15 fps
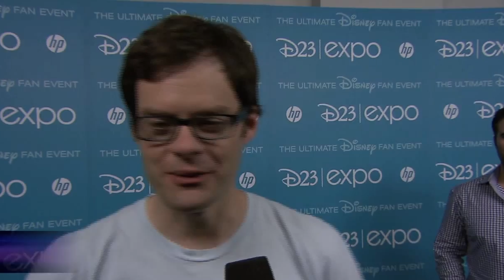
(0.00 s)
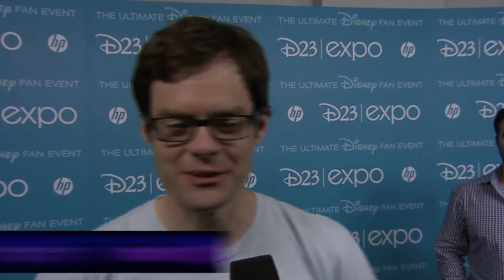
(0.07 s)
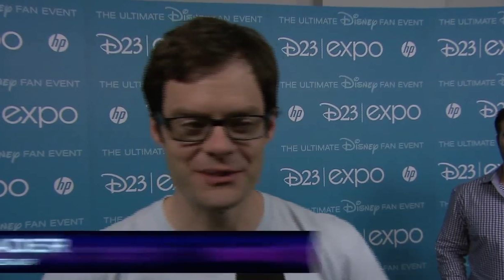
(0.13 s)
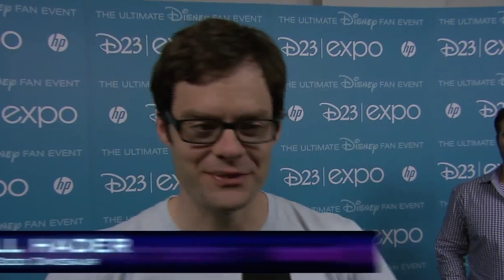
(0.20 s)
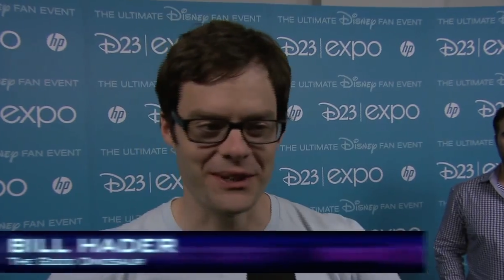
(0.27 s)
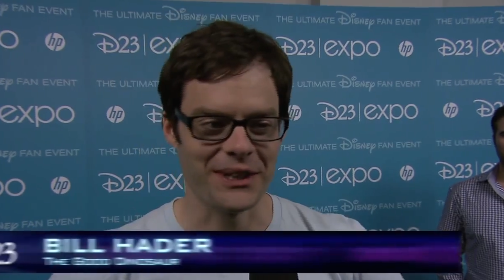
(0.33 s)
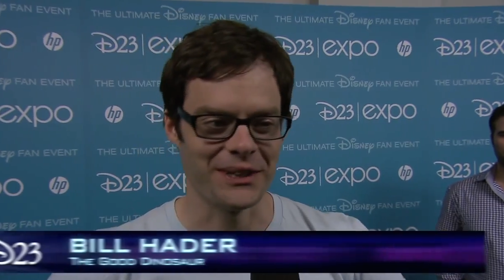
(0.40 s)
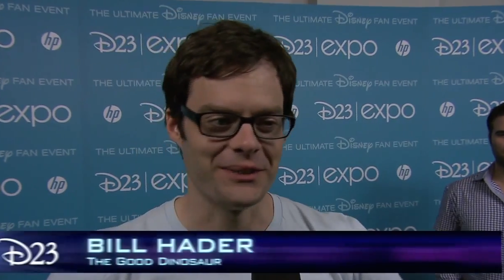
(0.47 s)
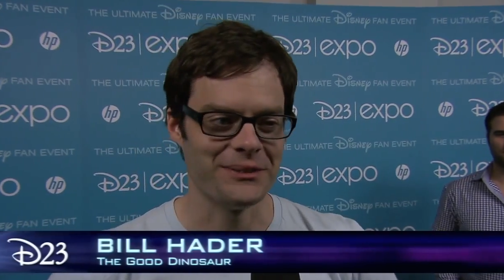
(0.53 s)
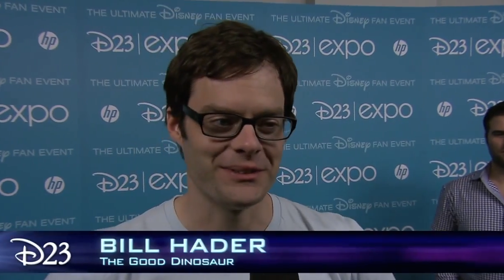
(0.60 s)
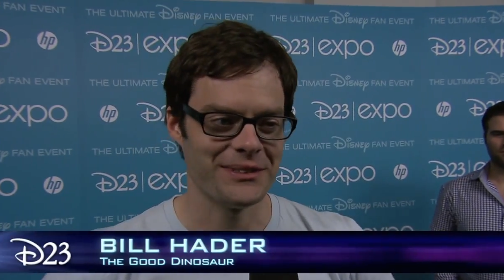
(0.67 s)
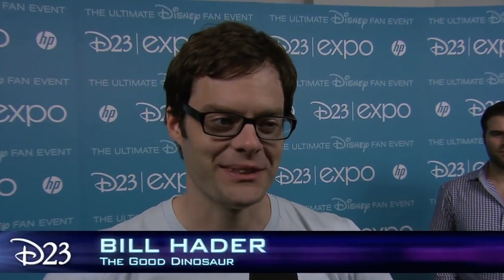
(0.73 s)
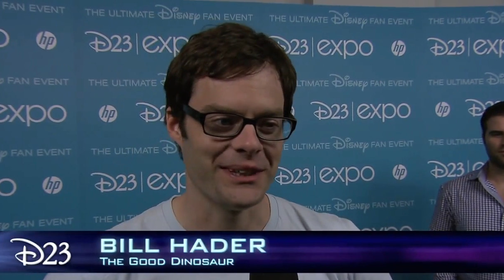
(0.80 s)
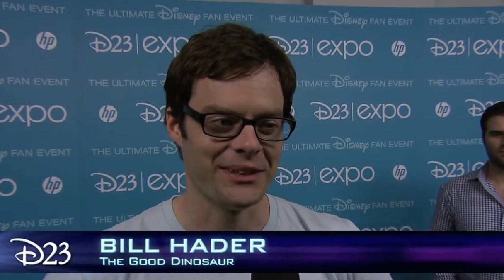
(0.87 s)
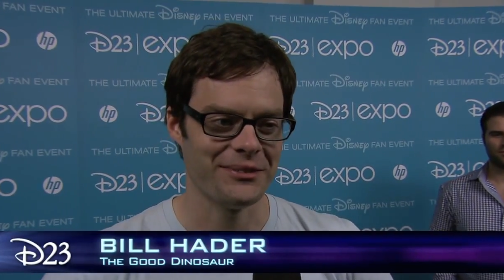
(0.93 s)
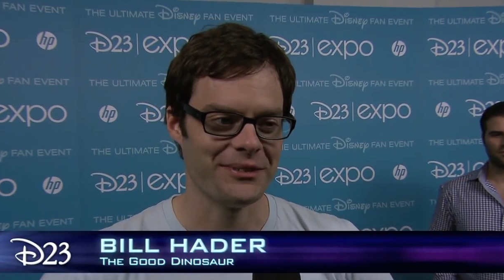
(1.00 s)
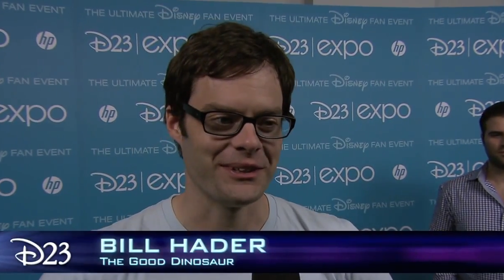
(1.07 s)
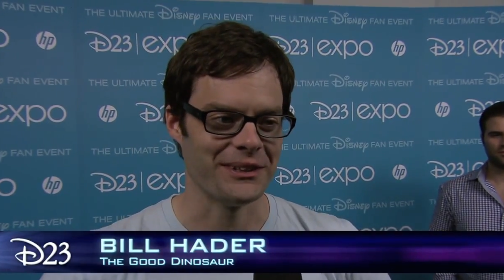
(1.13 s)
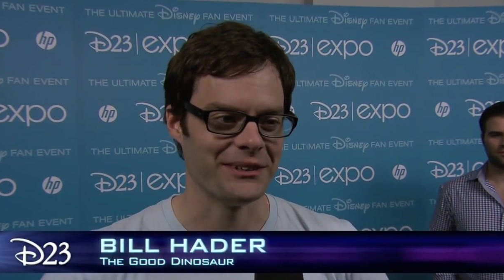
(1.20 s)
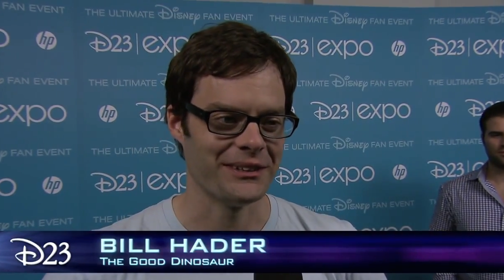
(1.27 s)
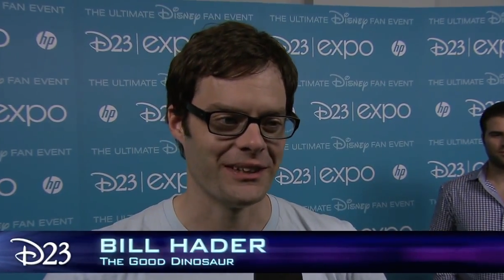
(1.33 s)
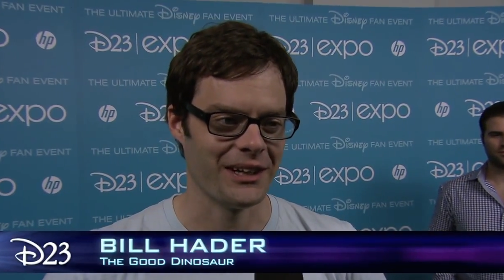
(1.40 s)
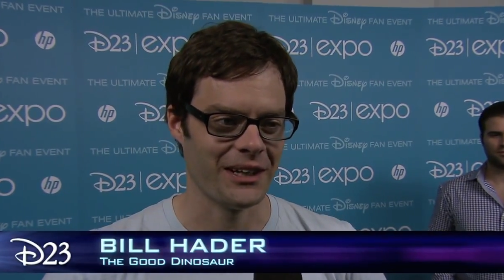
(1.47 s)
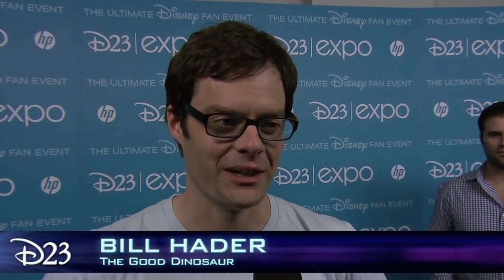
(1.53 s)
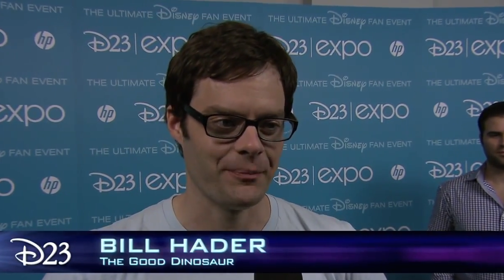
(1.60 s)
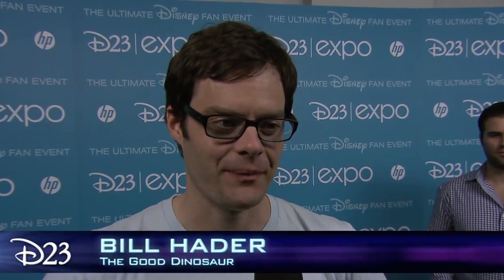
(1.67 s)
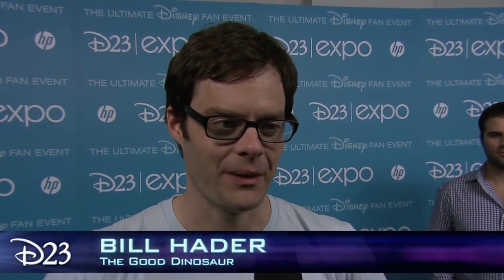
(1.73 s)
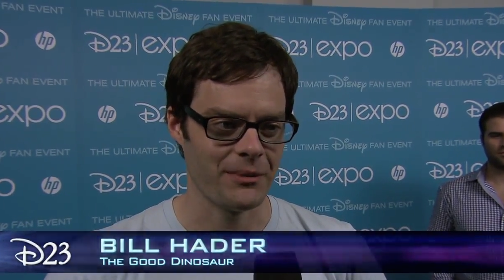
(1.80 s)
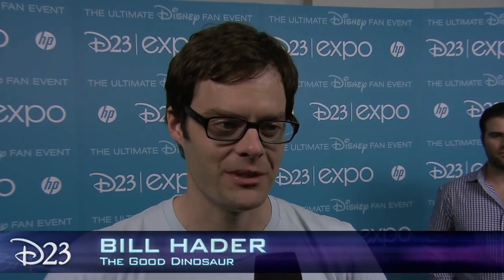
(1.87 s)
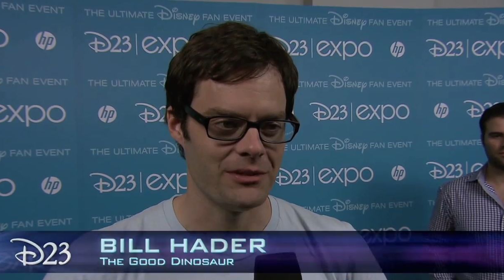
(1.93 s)
It was fun. It was a lot of fun.
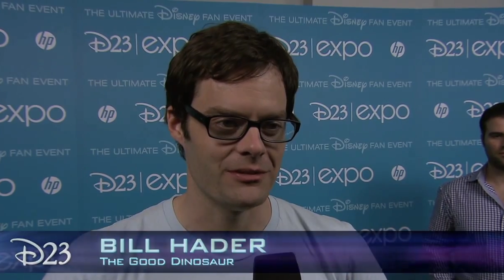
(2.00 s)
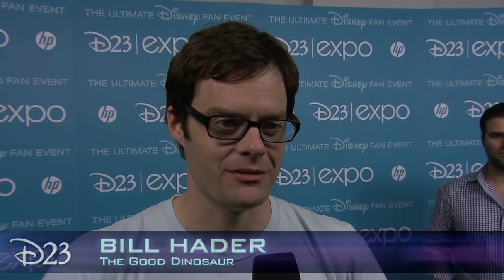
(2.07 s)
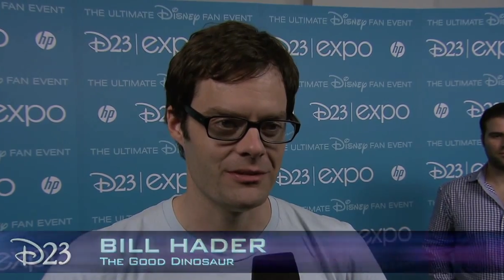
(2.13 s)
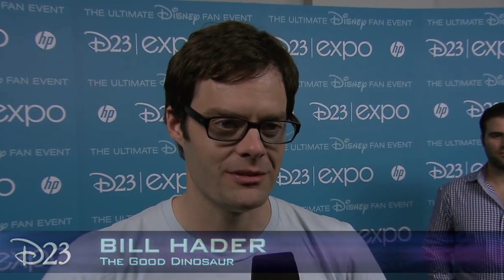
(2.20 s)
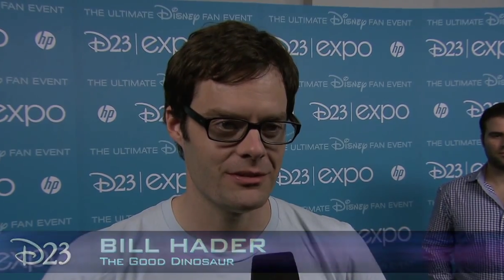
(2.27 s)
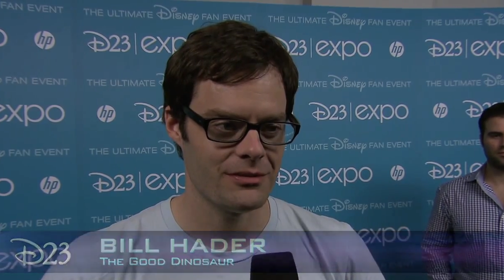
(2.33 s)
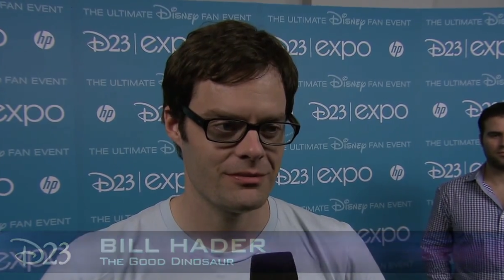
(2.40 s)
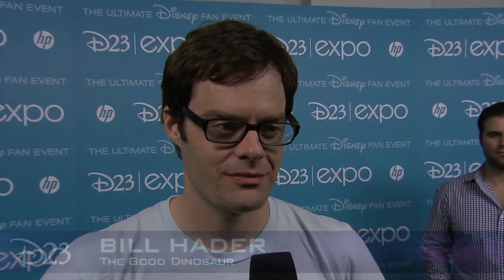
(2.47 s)
Um, I'm a huge